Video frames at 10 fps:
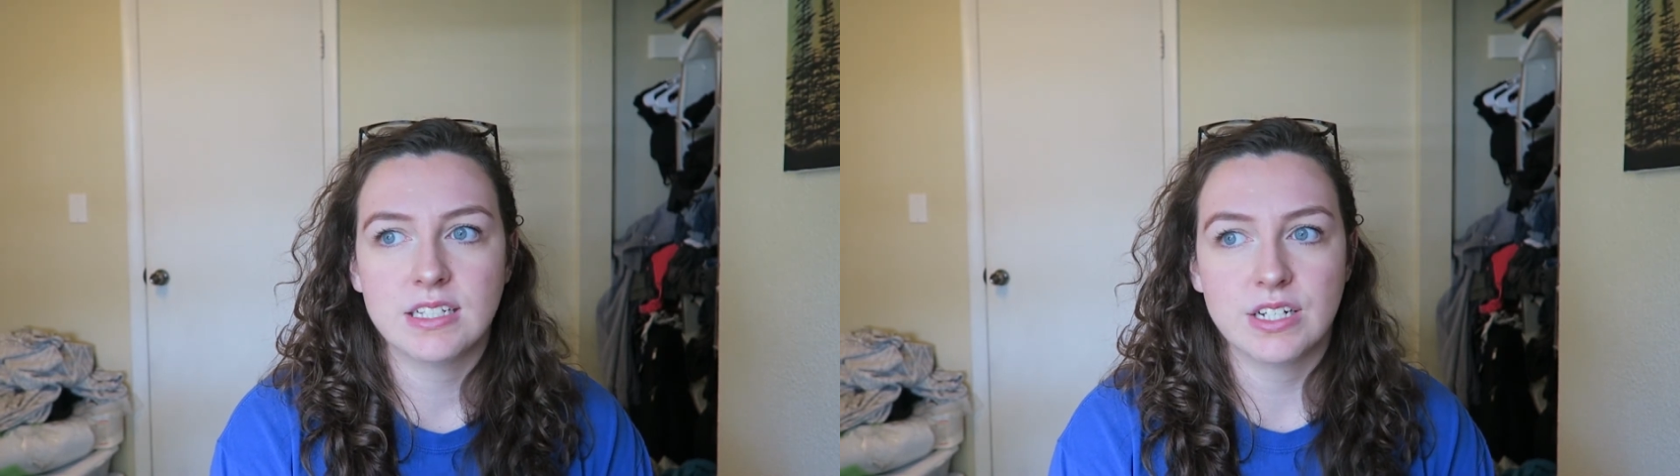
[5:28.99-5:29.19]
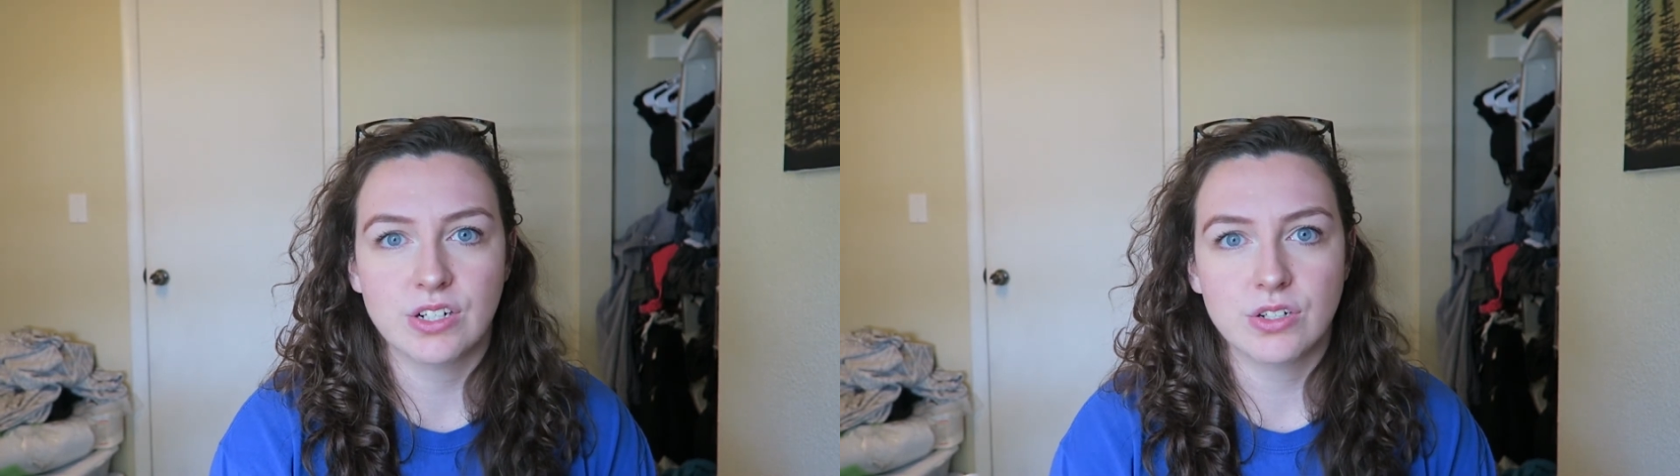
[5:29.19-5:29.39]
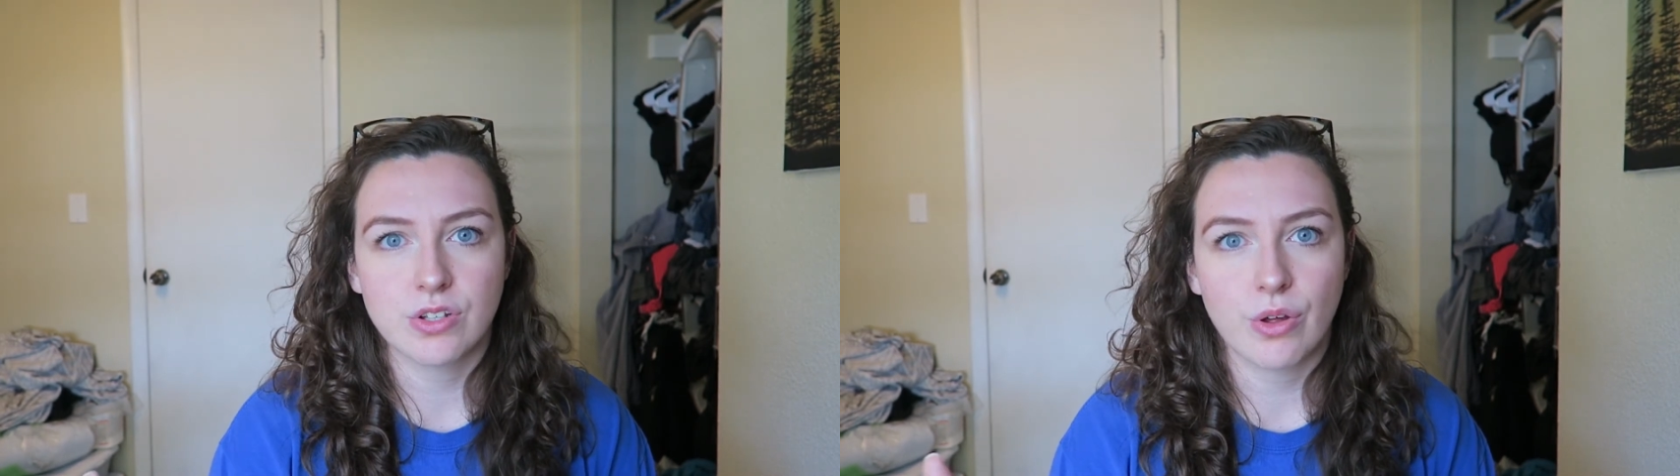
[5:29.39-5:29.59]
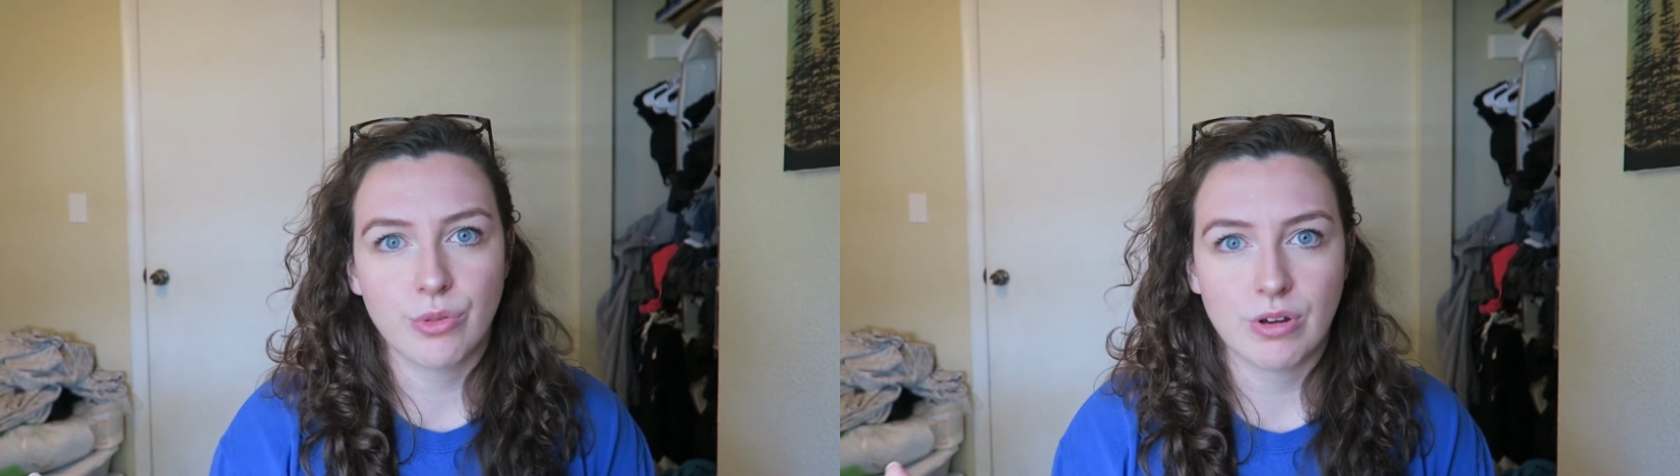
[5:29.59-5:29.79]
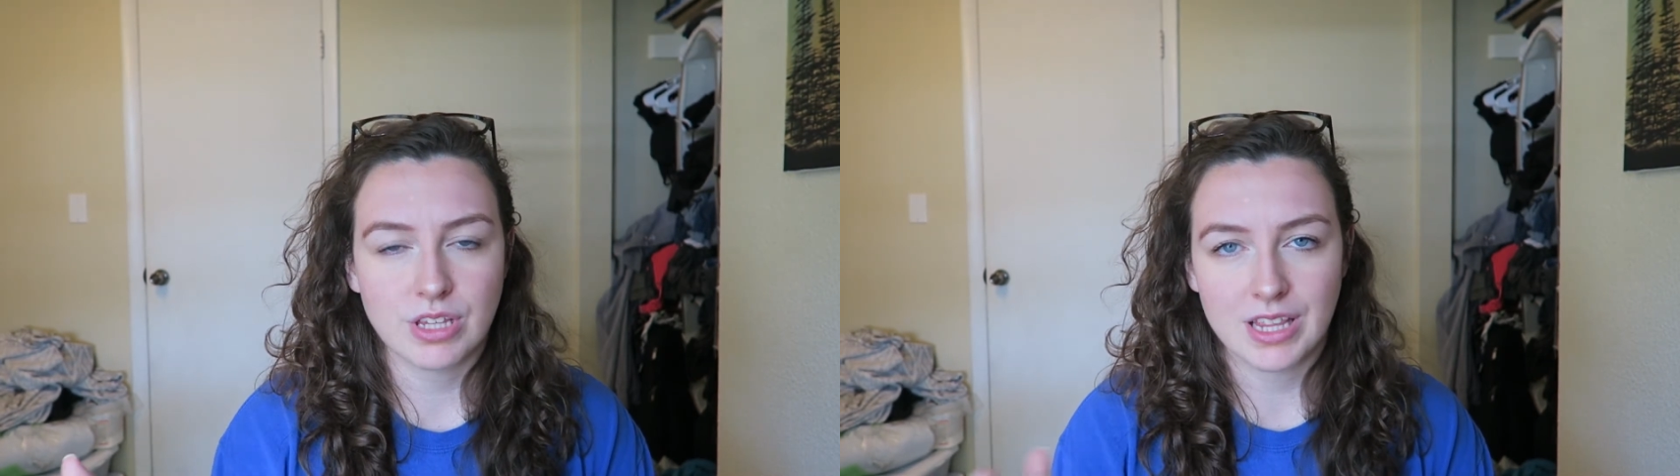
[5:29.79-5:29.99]
stickers
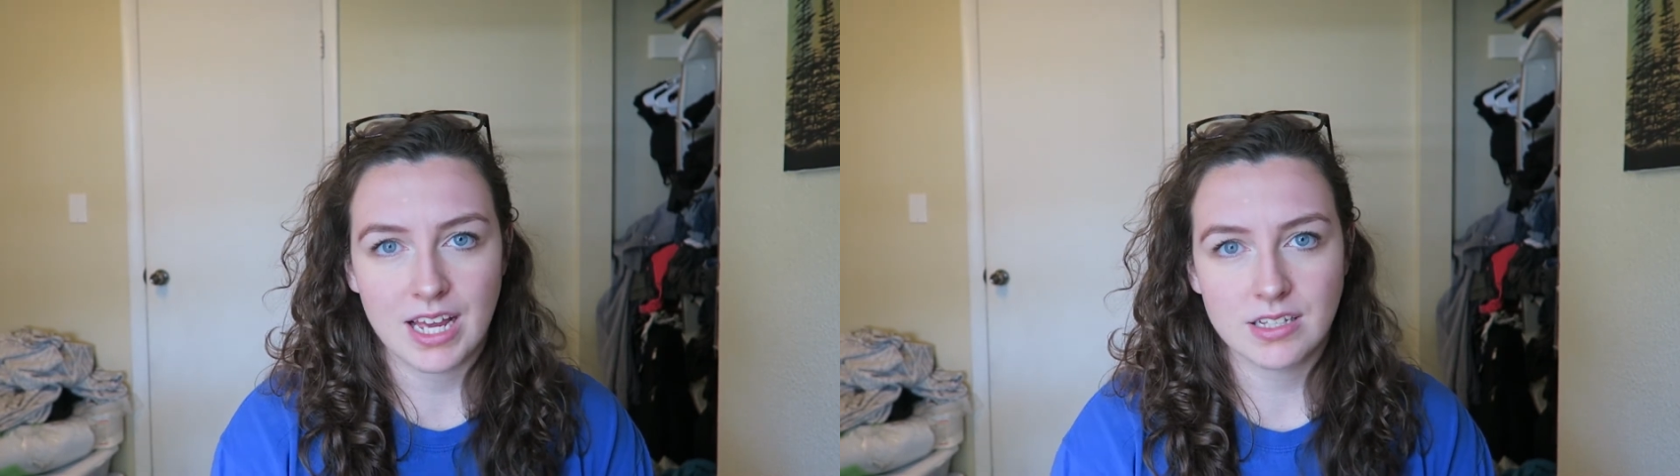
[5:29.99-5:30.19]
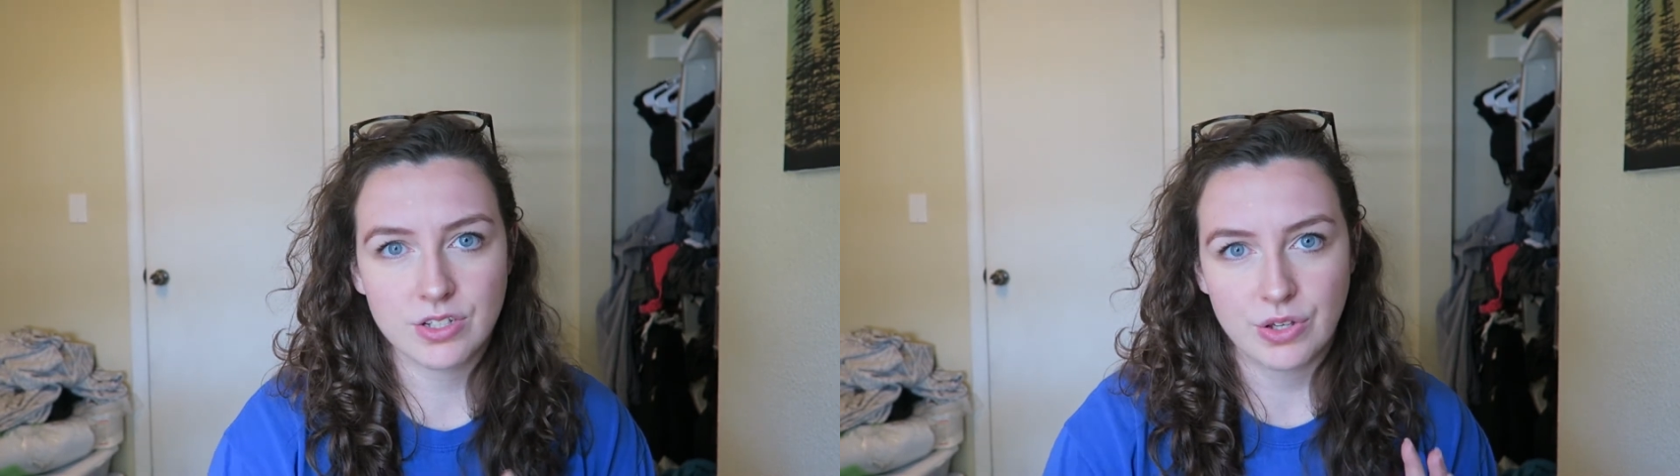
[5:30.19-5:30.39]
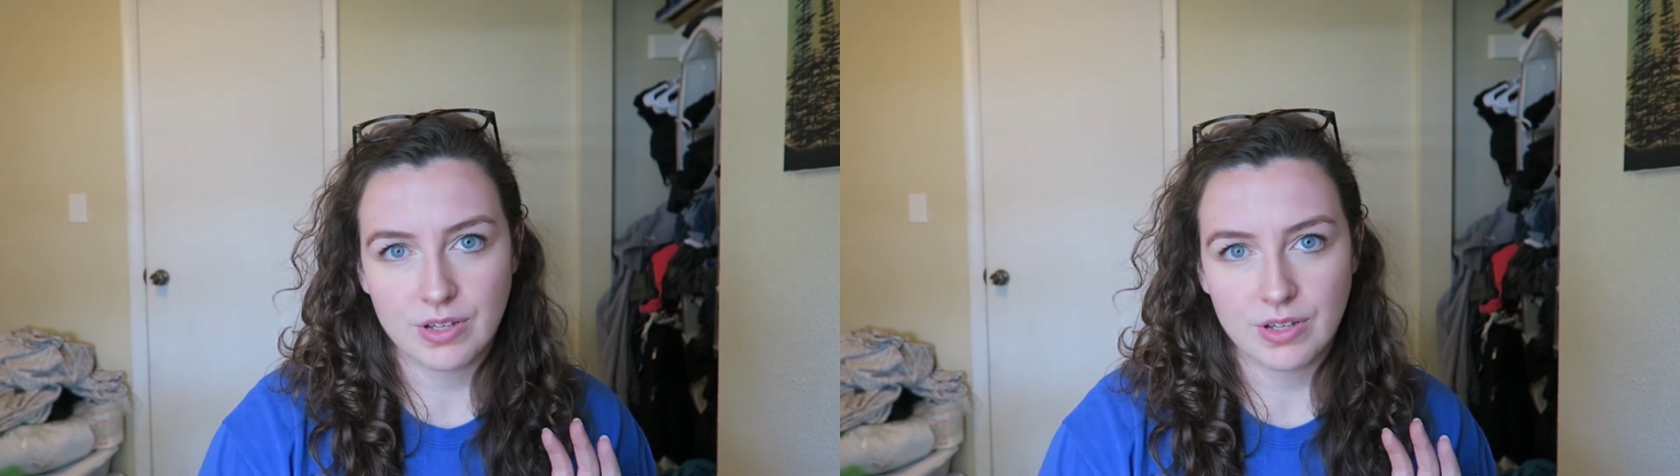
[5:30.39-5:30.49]
all throughout the line so